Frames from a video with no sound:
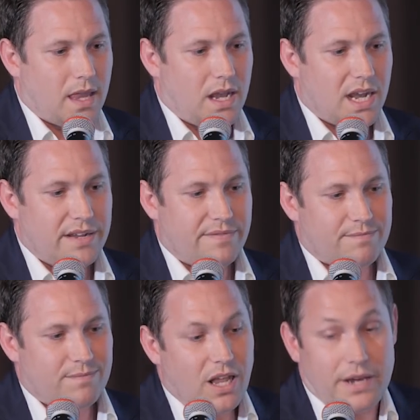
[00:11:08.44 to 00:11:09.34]

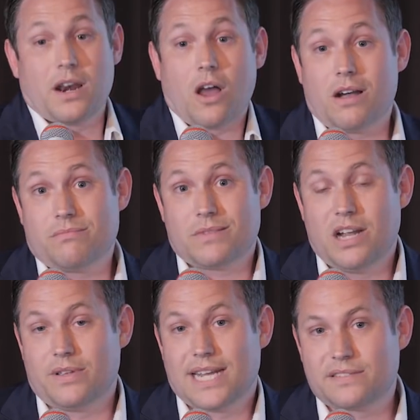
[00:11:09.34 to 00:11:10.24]
I've learnt a lot
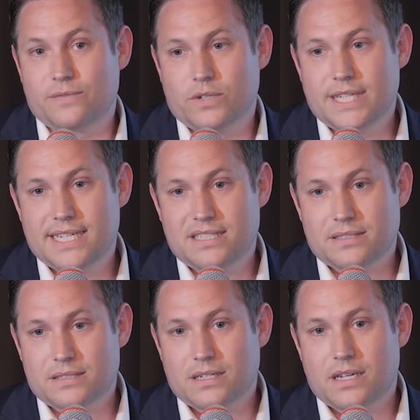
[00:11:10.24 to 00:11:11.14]
over the last 4
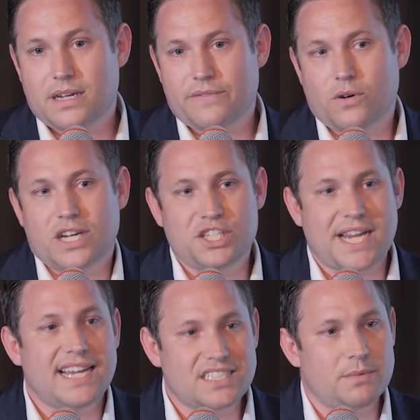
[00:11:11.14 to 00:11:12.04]
years, and I thought I'd
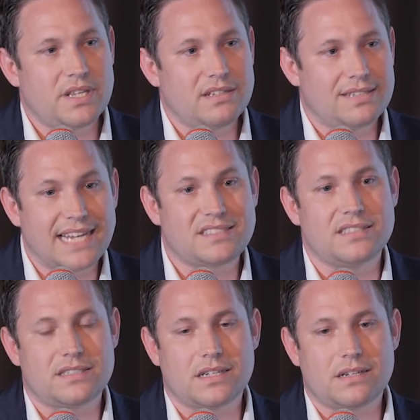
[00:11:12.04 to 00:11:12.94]
share some of those
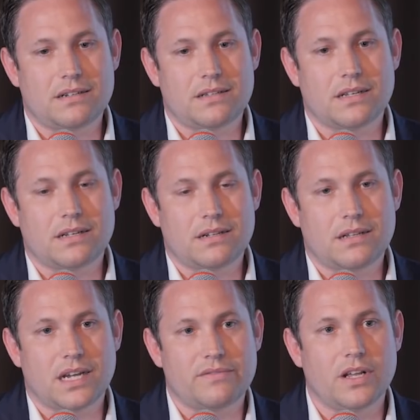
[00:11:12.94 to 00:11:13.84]
lessons
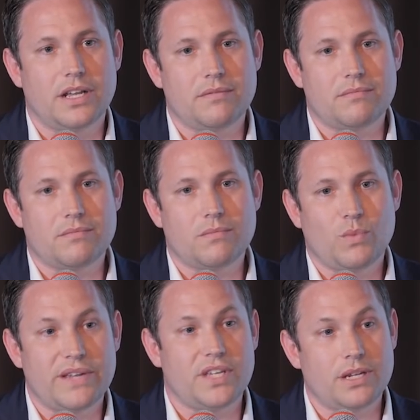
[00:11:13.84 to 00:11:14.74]
that I've learnt
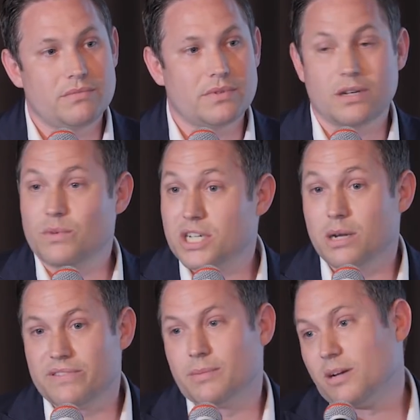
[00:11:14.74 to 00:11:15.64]
with you, which
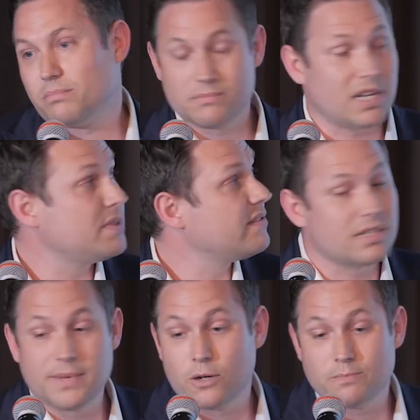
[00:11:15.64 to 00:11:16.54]
hopefully might be of
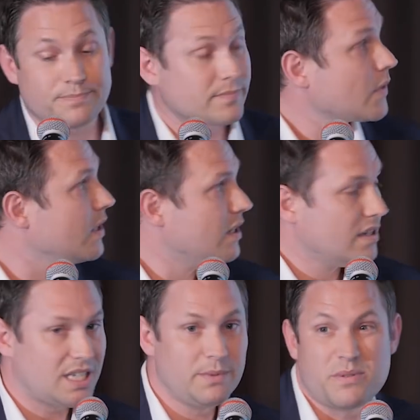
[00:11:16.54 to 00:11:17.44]
some help.
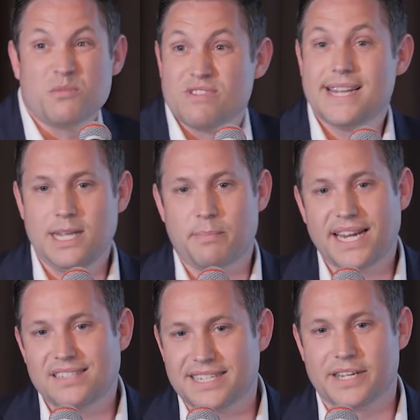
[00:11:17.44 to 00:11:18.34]
Some of them are really
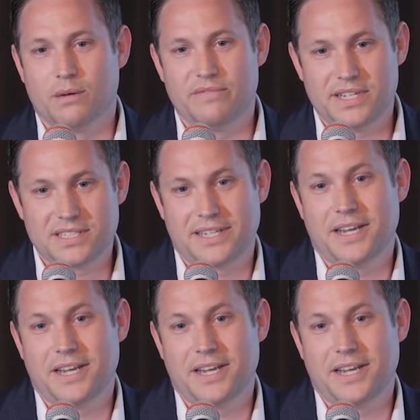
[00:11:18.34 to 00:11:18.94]
basic and obvious, I